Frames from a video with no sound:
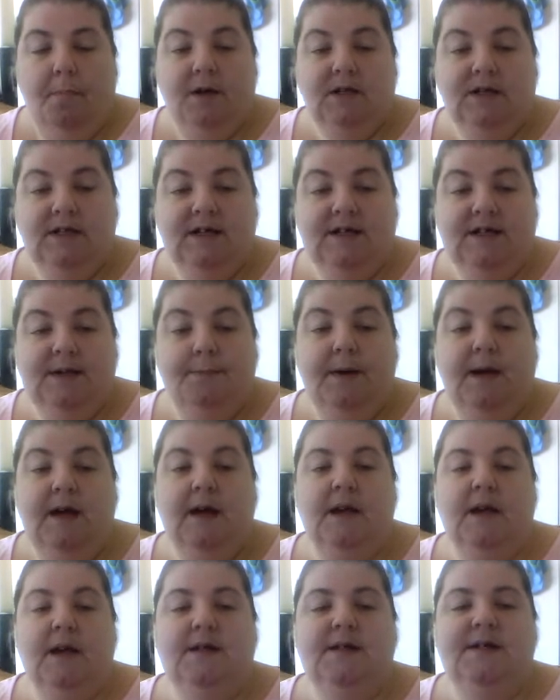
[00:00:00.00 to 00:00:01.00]

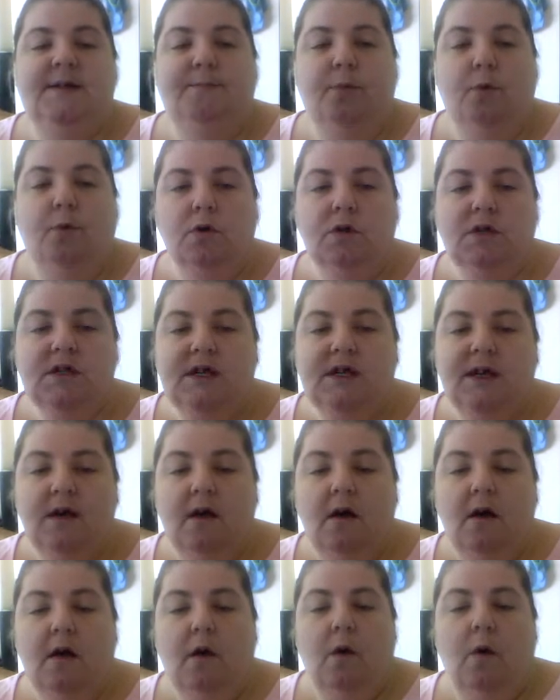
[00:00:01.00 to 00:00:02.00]
participating and supporting
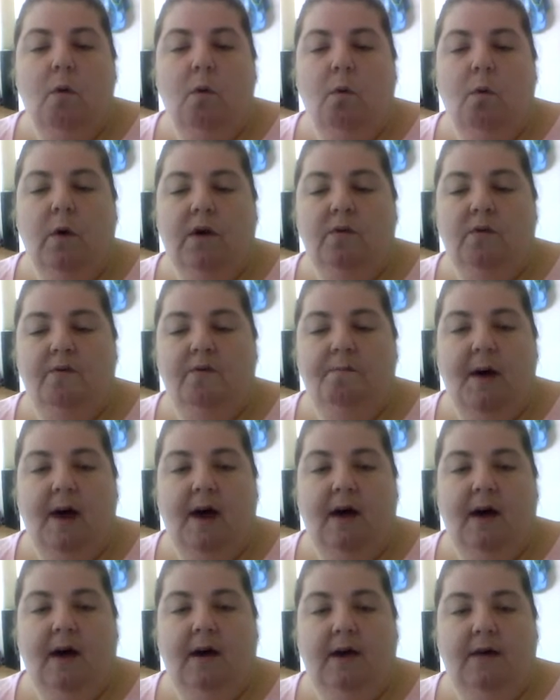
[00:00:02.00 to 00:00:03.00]
one of
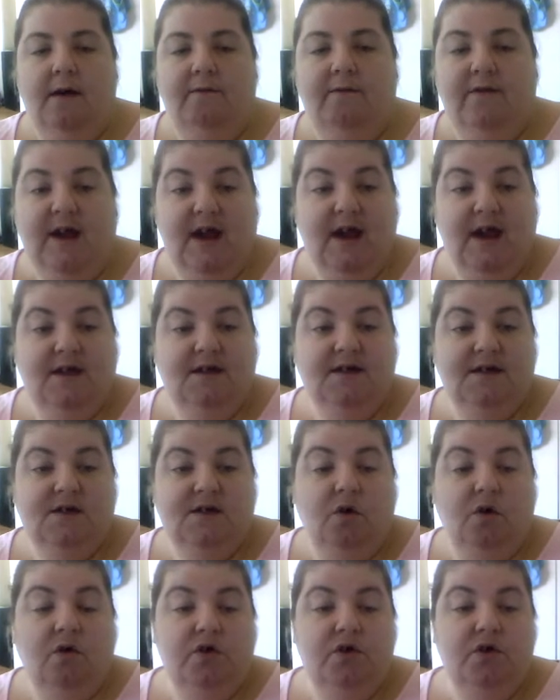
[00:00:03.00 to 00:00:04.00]
my friends
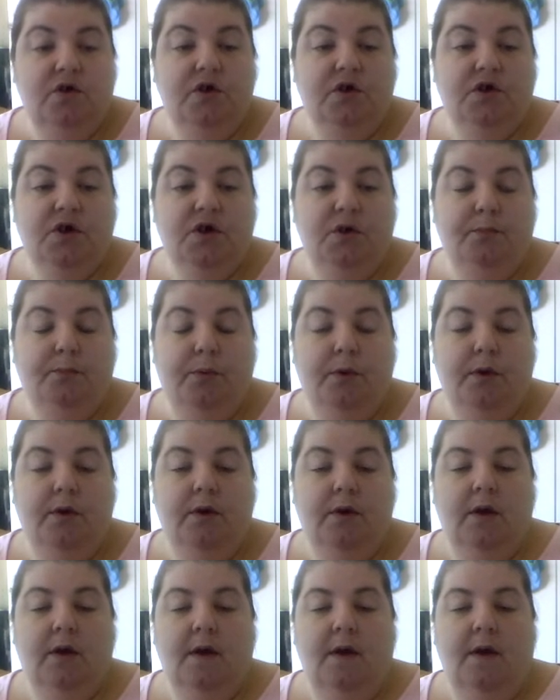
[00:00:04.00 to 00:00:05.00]
on YouTube.
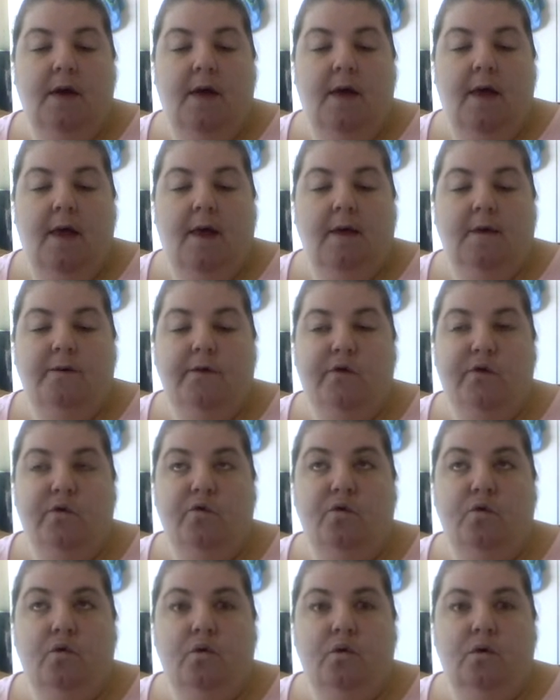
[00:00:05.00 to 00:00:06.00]

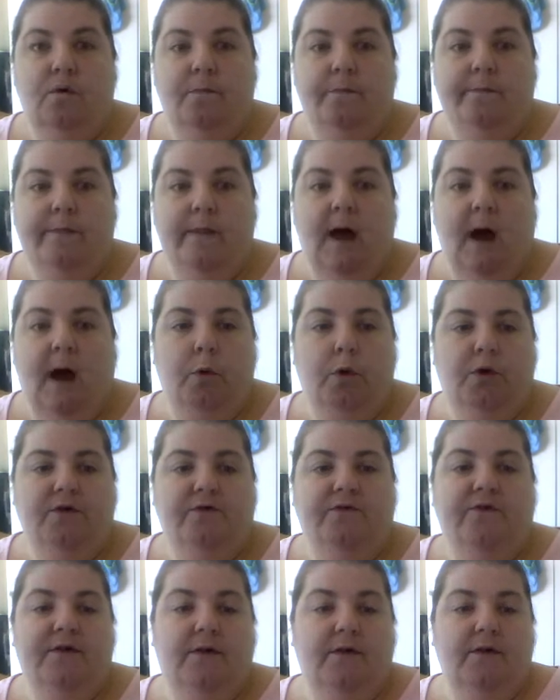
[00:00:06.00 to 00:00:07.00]
So I would
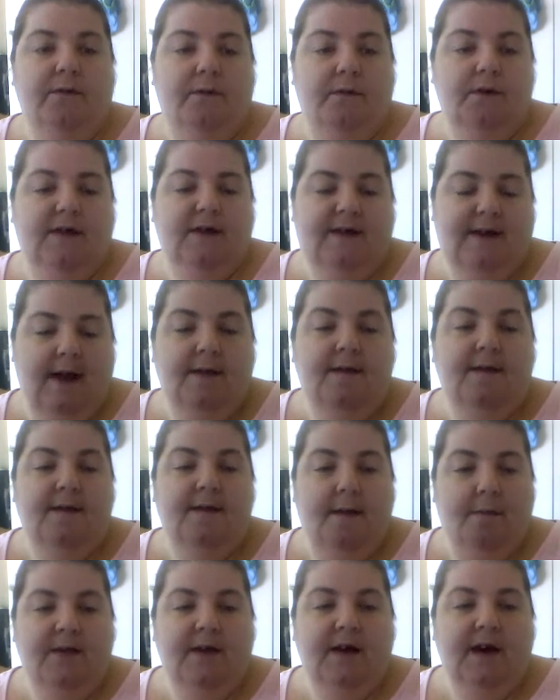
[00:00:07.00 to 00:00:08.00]
have sent
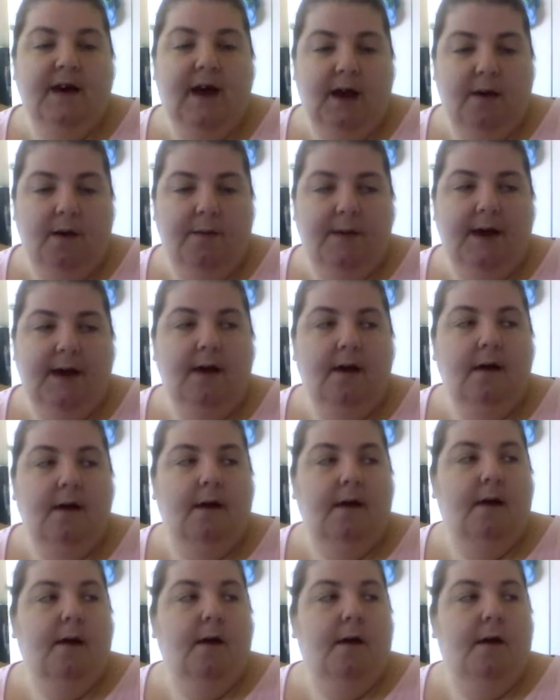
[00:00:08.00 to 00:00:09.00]
something anyway,
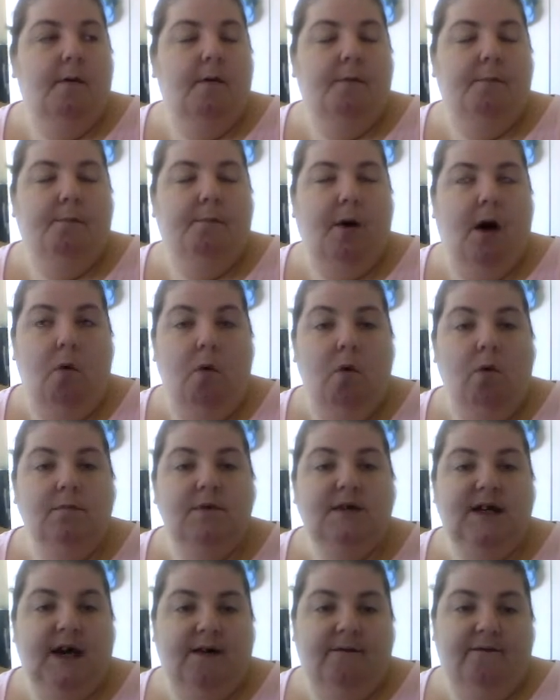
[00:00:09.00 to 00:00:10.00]
but I hope
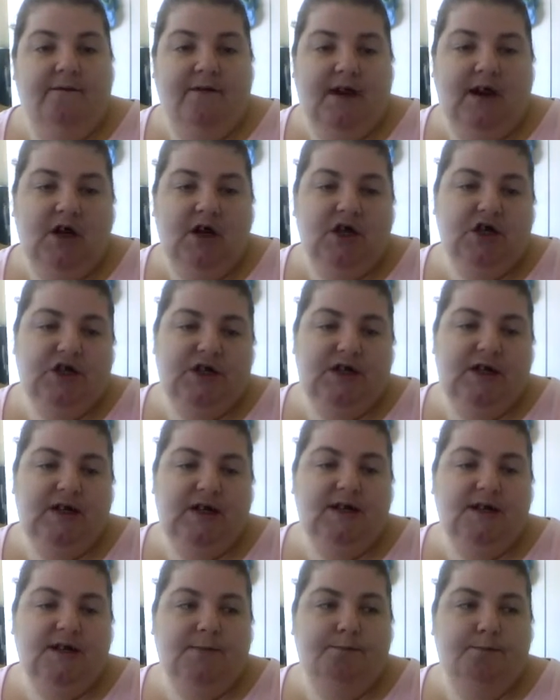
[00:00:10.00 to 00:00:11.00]
to get finished
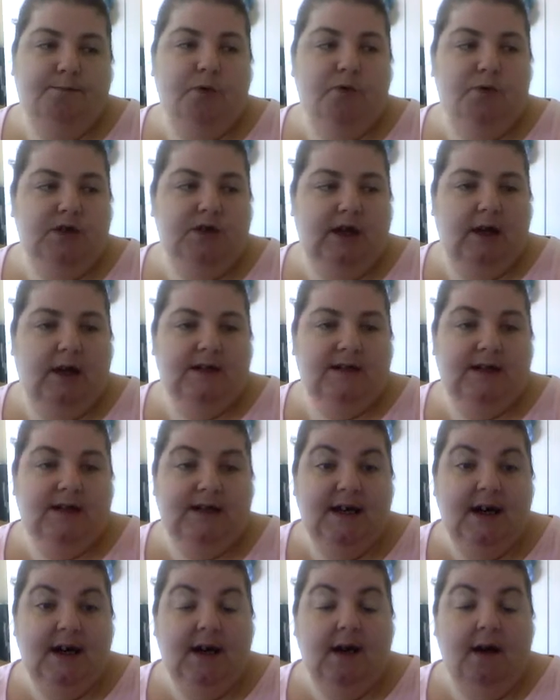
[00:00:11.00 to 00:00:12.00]
these projects
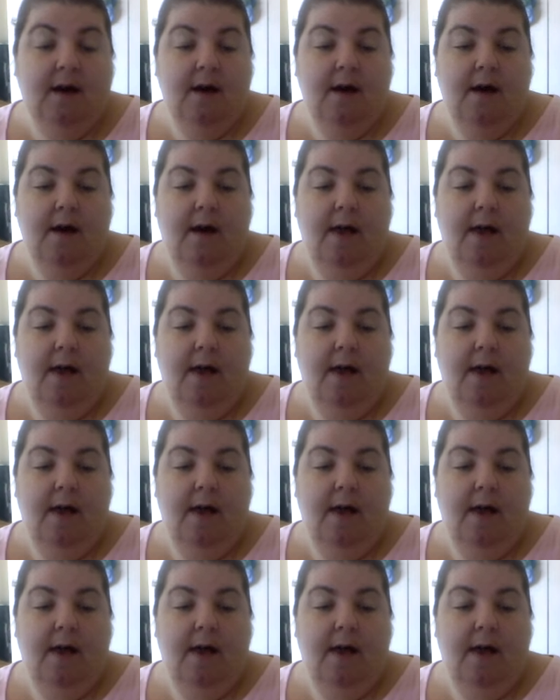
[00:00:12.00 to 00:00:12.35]
today,